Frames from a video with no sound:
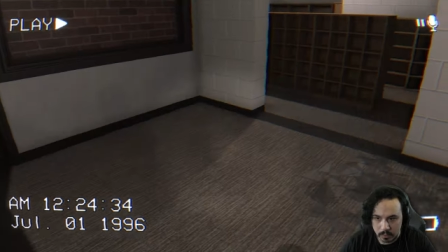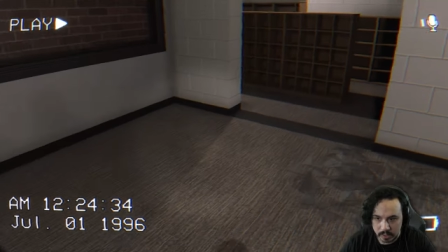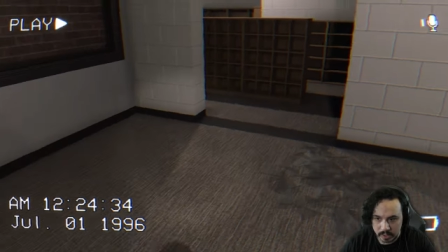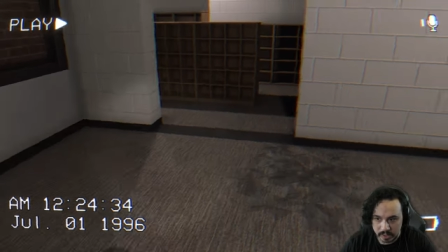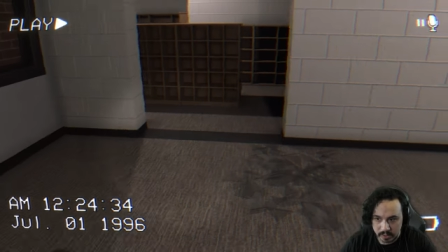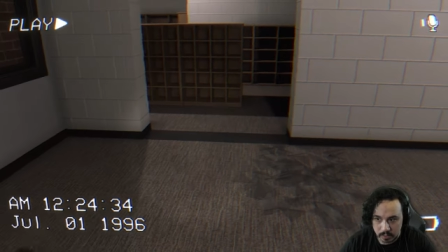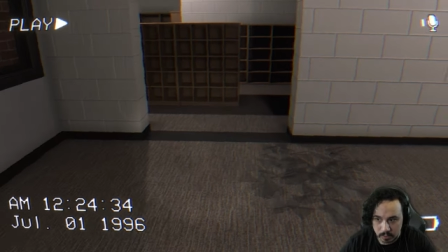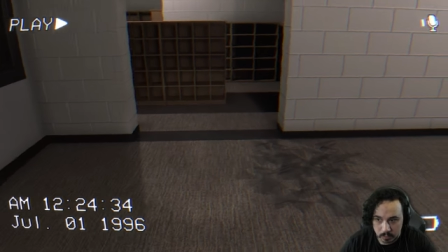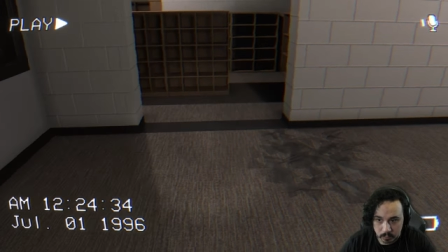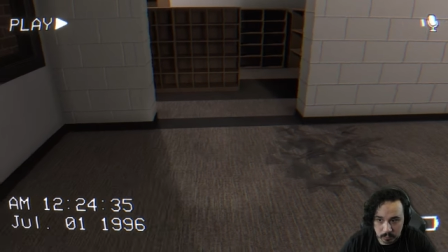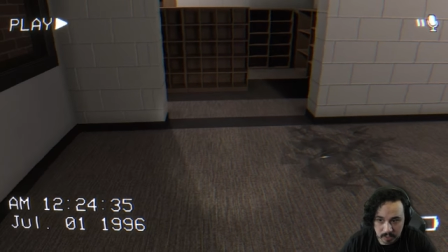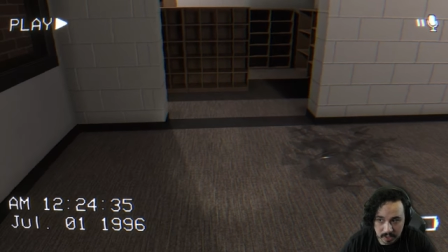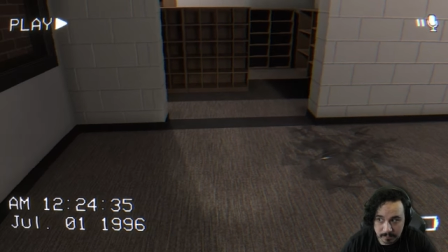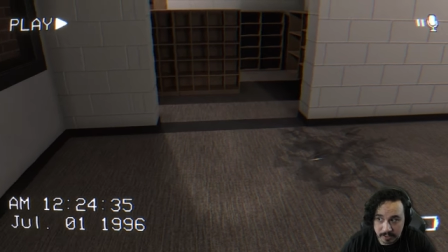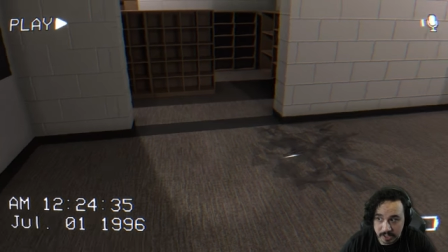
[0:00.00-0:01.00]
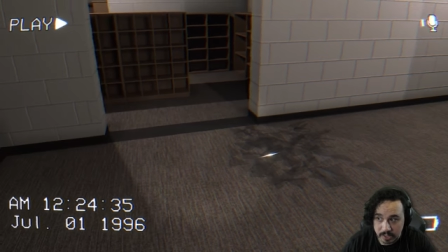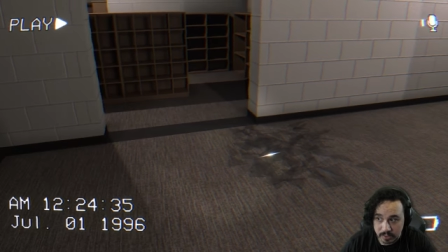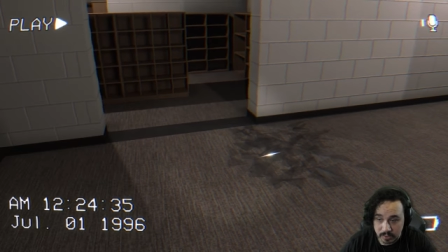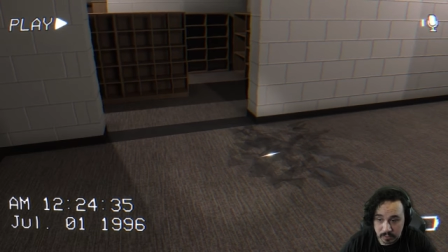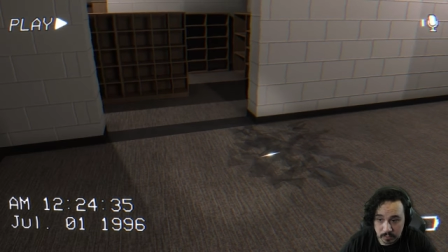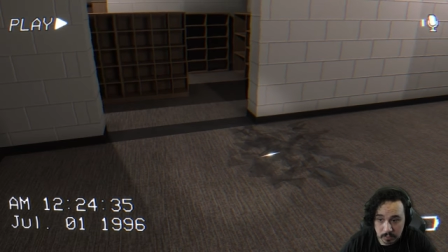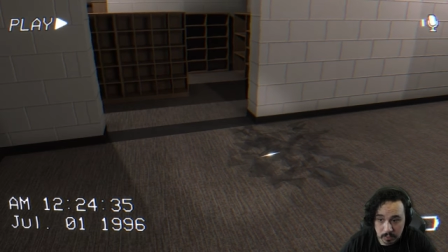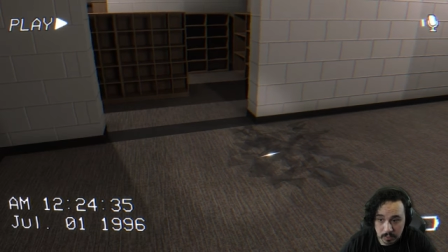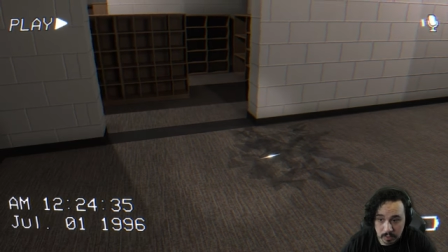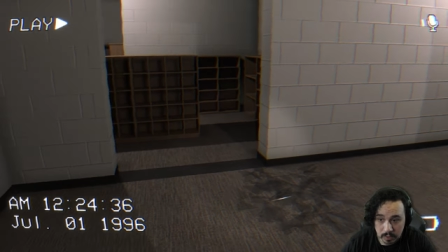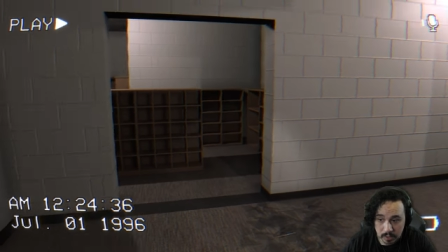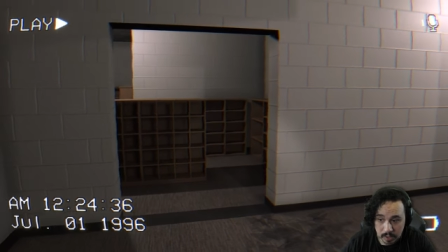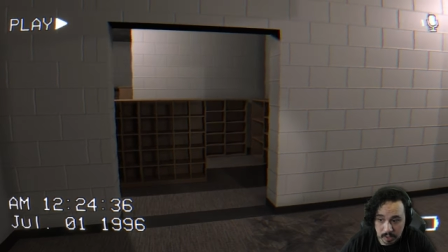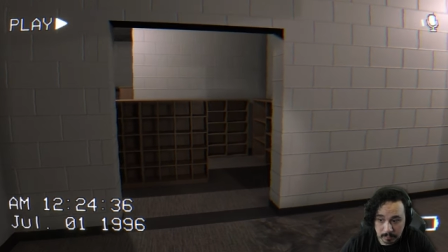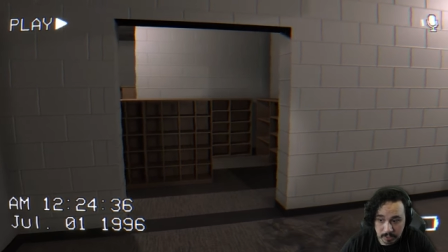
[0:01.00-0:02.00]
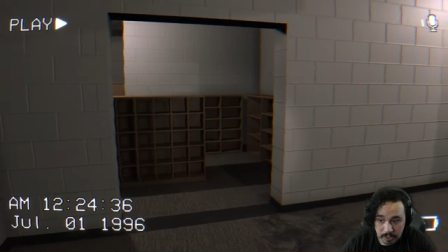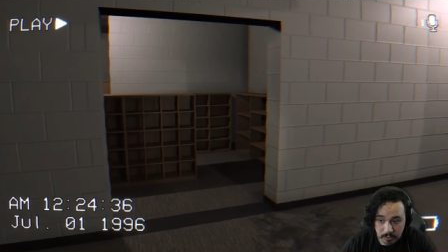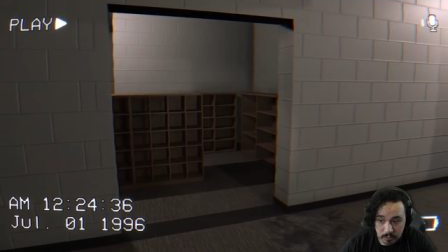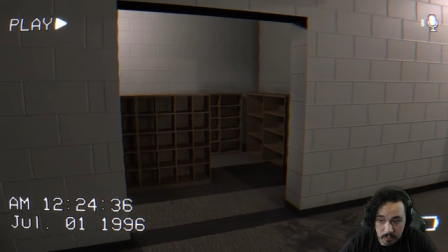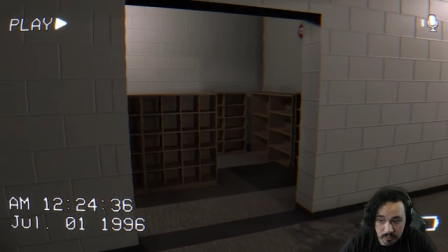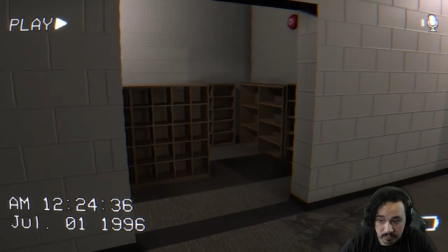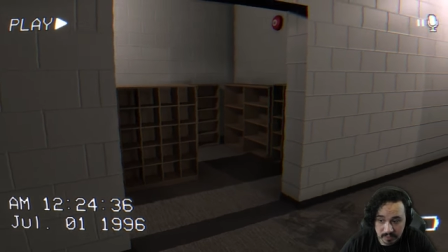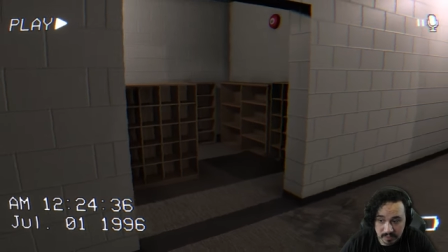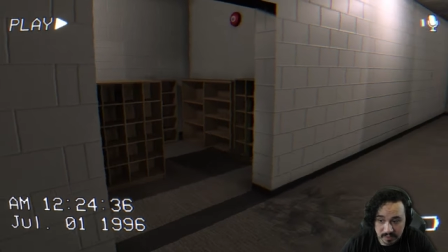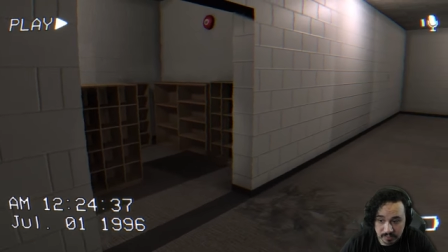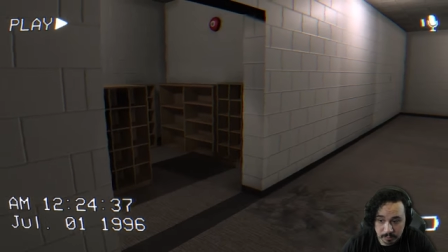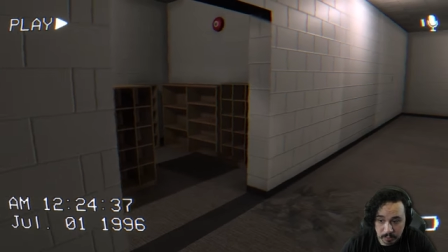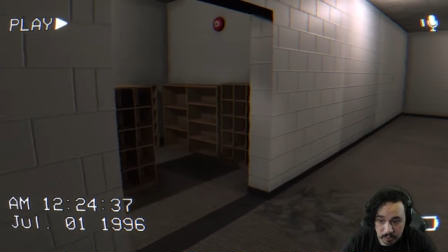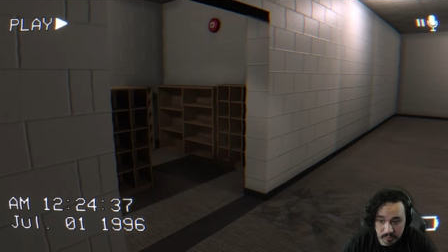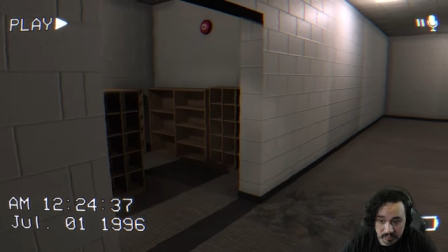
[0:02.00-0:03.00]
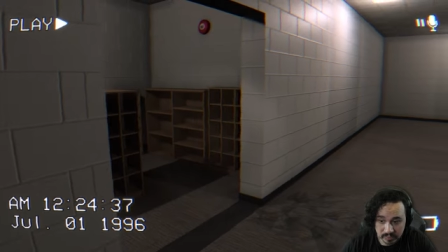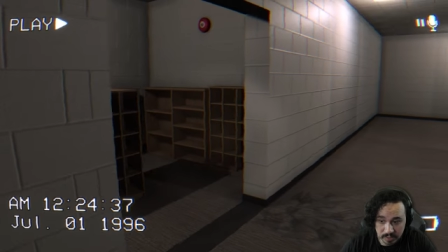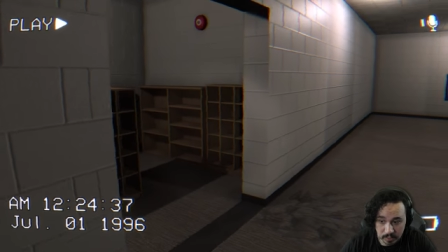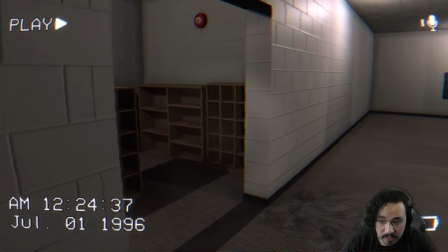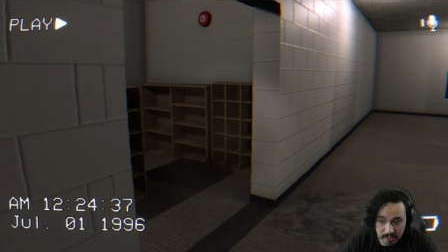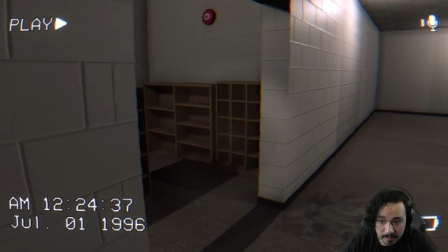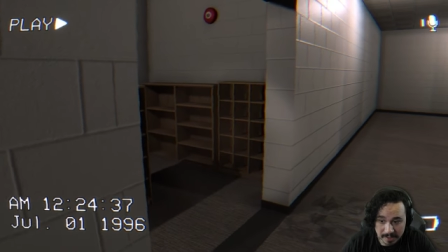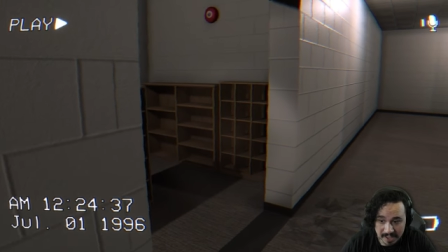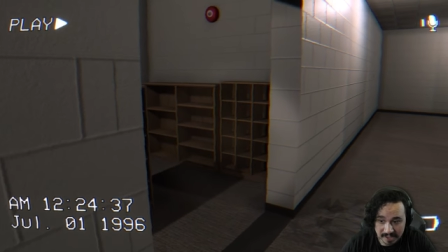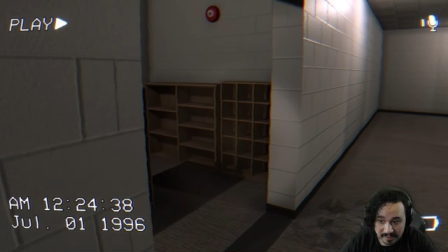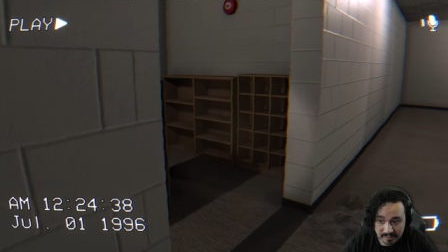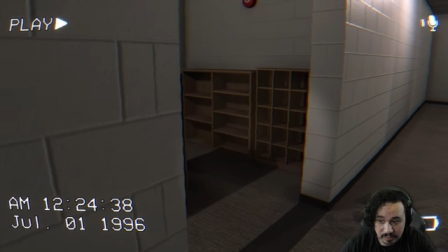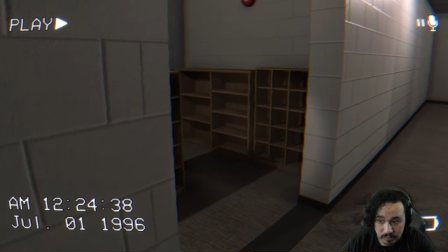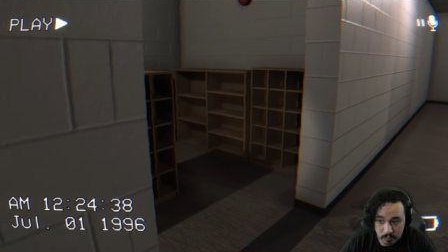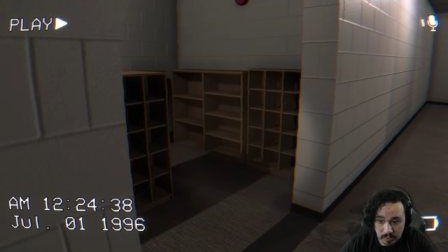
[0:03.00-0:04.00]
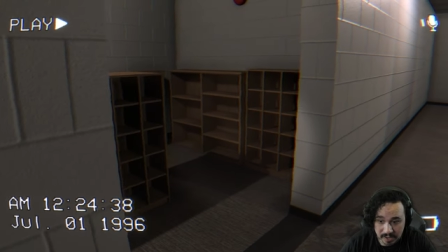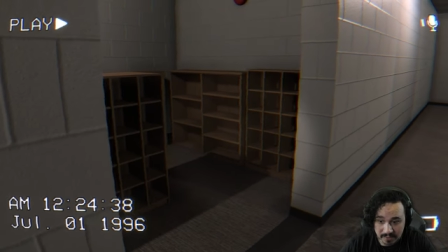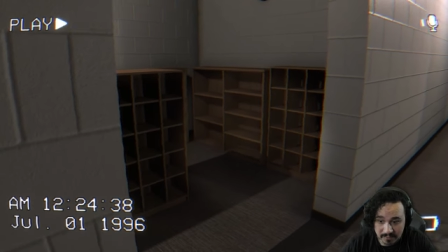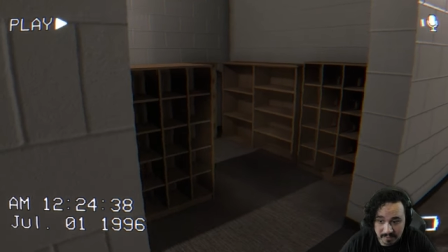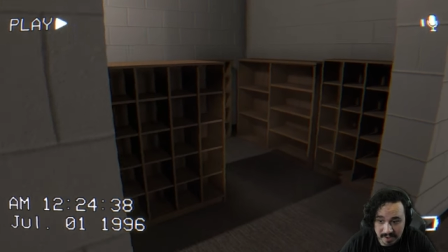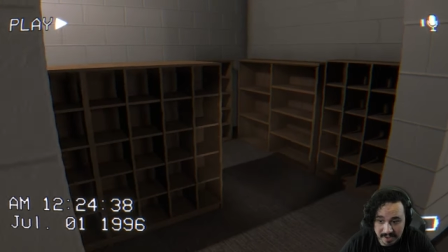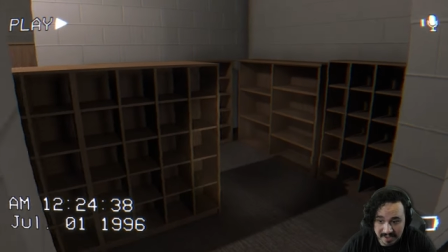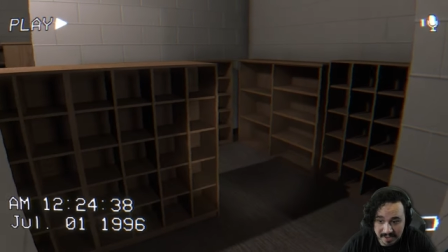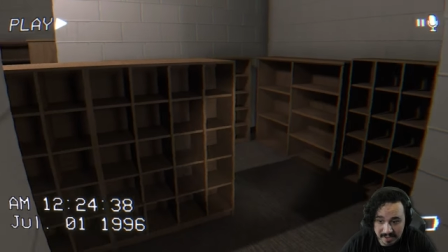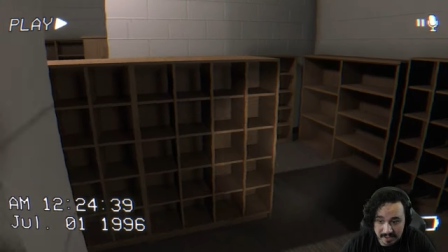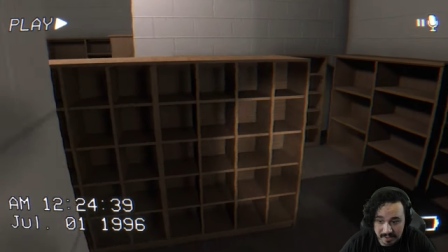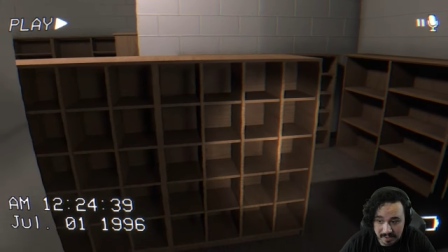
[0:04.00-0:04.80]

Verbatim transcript: Okay, y'all, what I'm gonna do, I'm gonna look for these books and I'll get back to you when I find it,